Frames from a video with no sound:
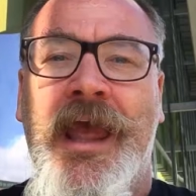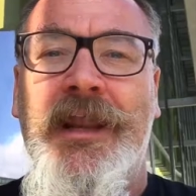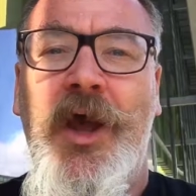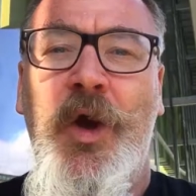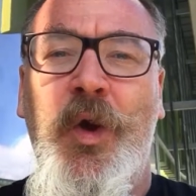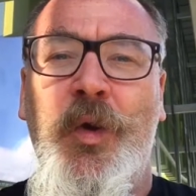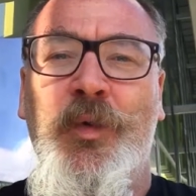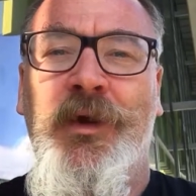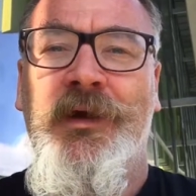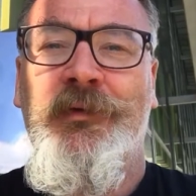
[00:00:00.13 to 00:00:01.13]

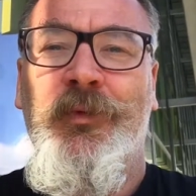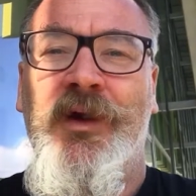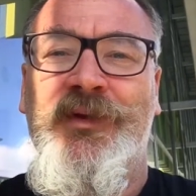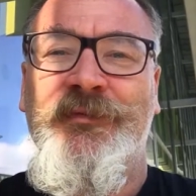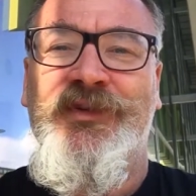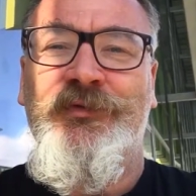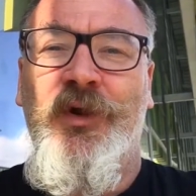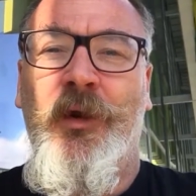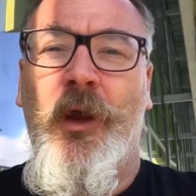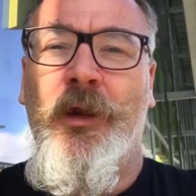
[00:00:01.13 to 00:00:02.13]
Hello, welcome to
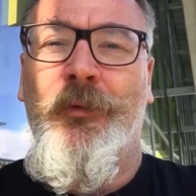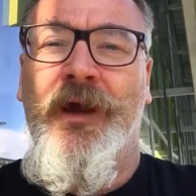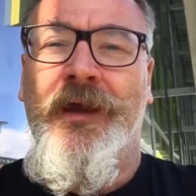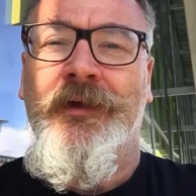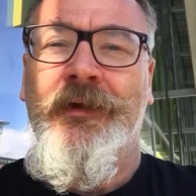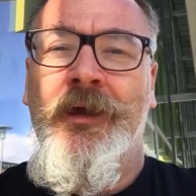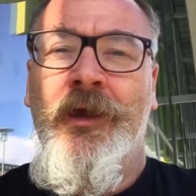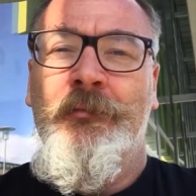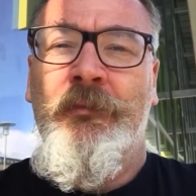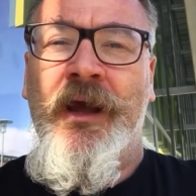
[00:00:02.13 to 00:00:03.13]
Royal Holloway.
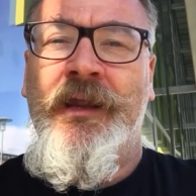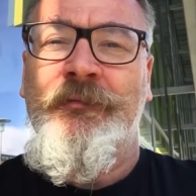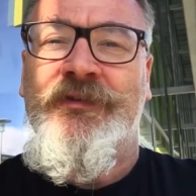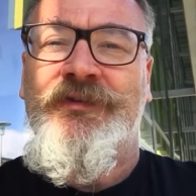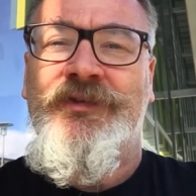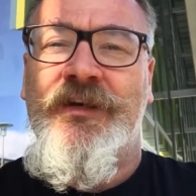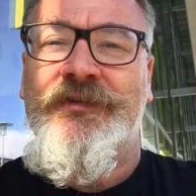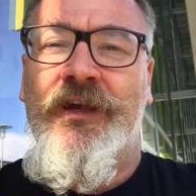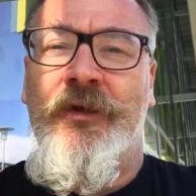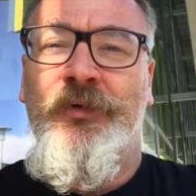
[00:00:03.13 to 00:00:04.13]
My name's
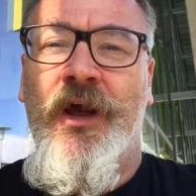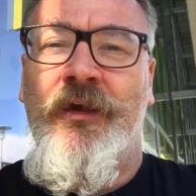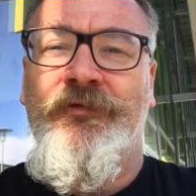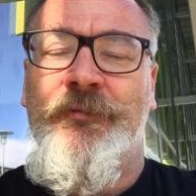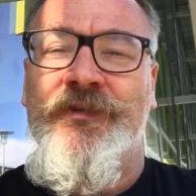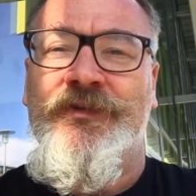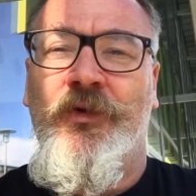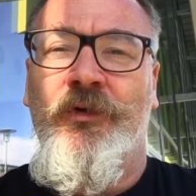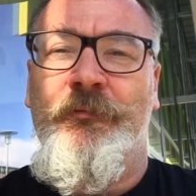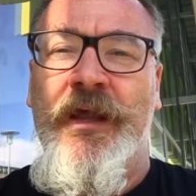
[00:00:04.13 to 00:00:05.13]
Justin O'Brien from the
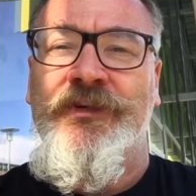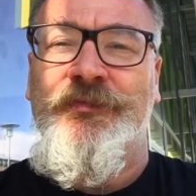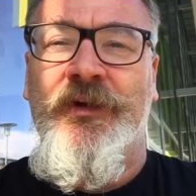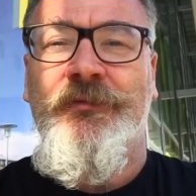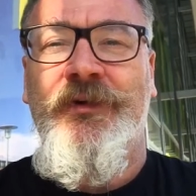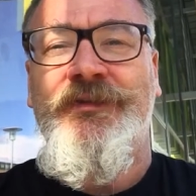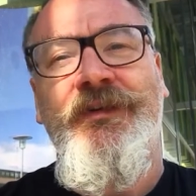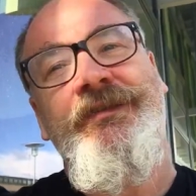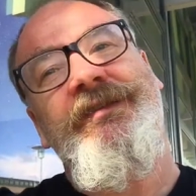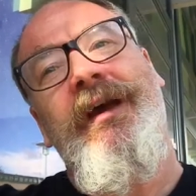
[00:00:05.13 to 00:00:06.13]
School of Management, which
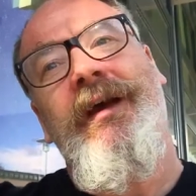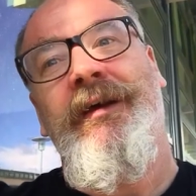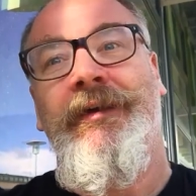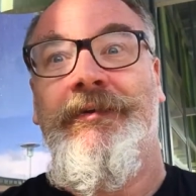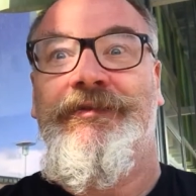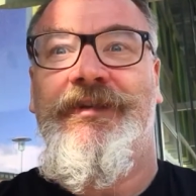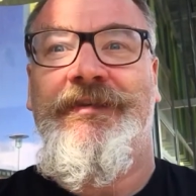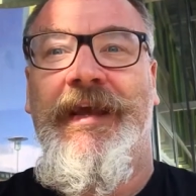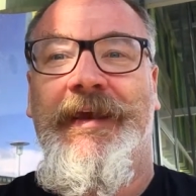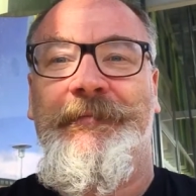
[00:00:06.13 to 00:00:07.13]
is
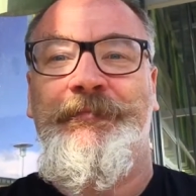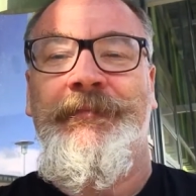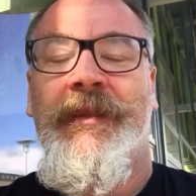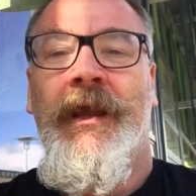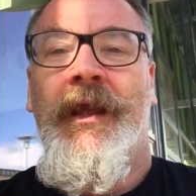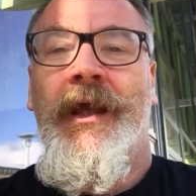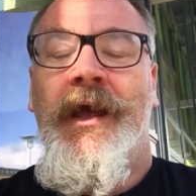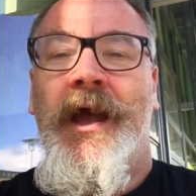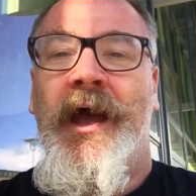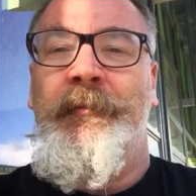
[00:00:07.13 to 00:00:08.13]
just here.
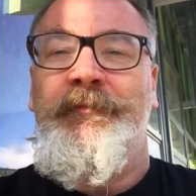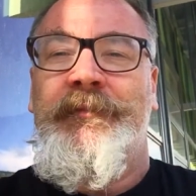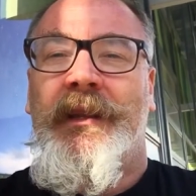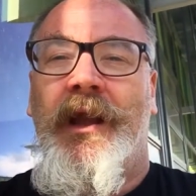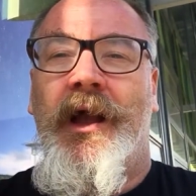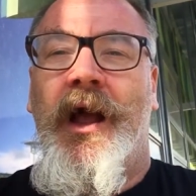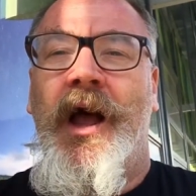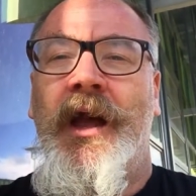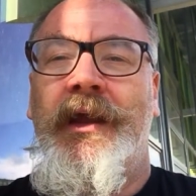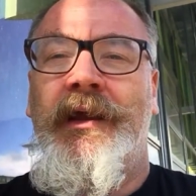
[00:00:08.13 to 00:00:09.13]

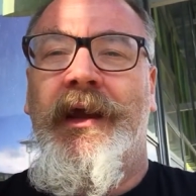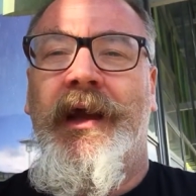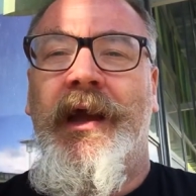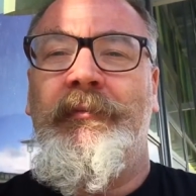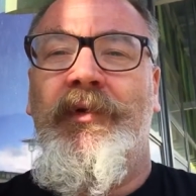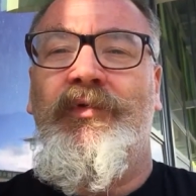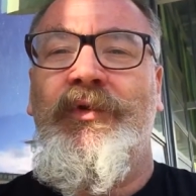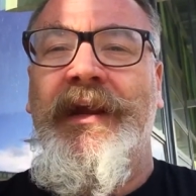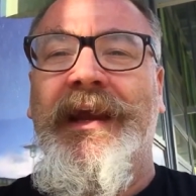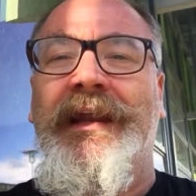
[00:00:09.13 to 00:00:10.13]
I am
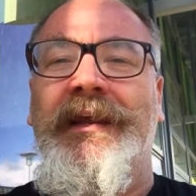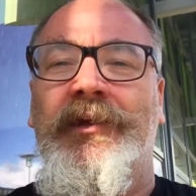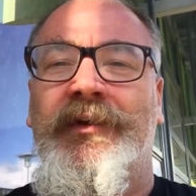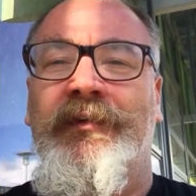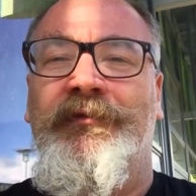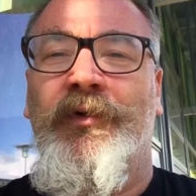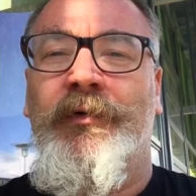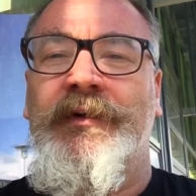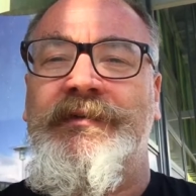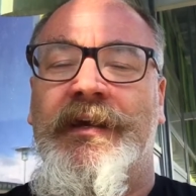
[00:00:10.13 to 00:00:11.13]
really looking
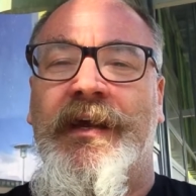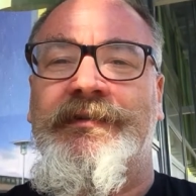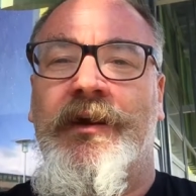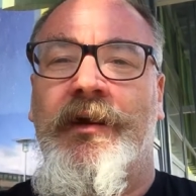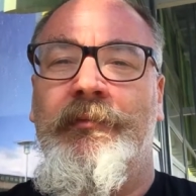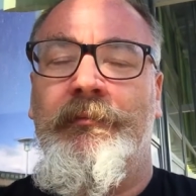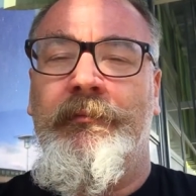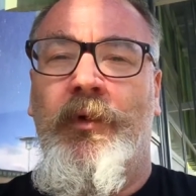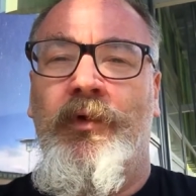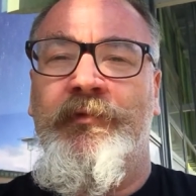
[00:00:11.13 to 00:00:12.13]
forward, as are
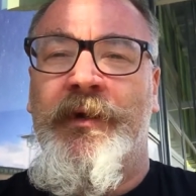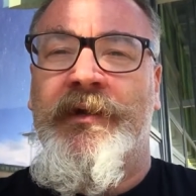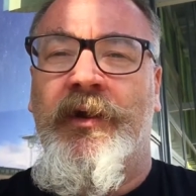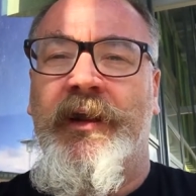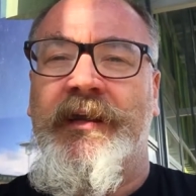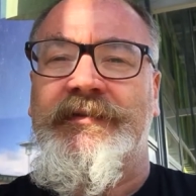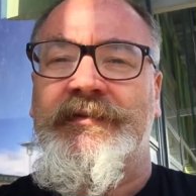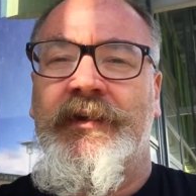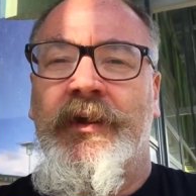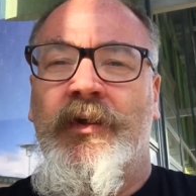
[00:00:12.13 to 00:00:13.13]
all of my
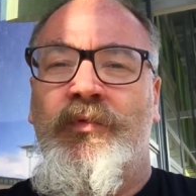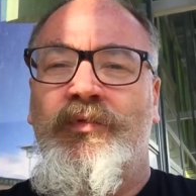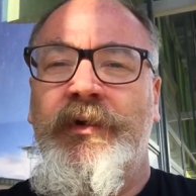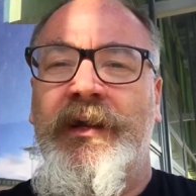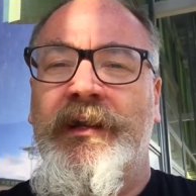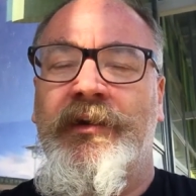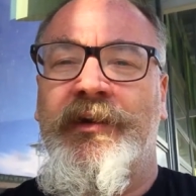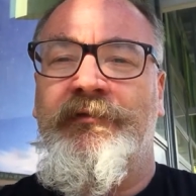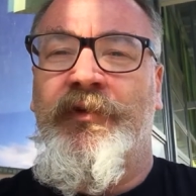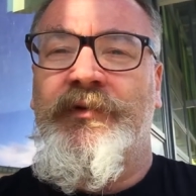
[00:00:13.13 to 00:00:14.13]
colleagues, really
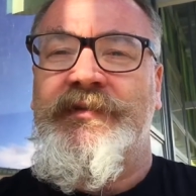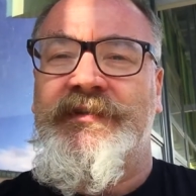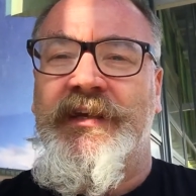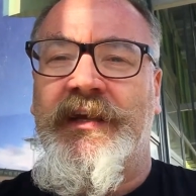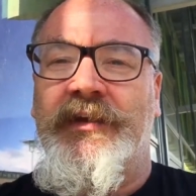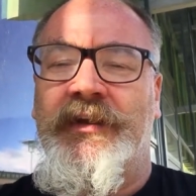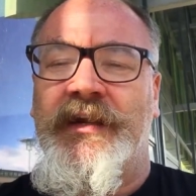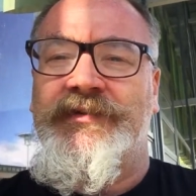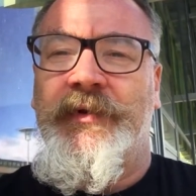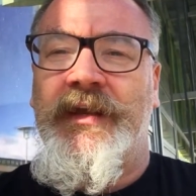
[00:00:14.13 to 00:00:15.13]
looking forward to seeing you
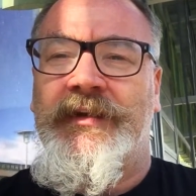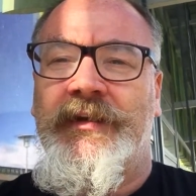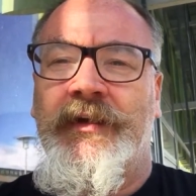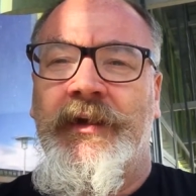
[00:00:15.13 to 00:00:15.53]
next week.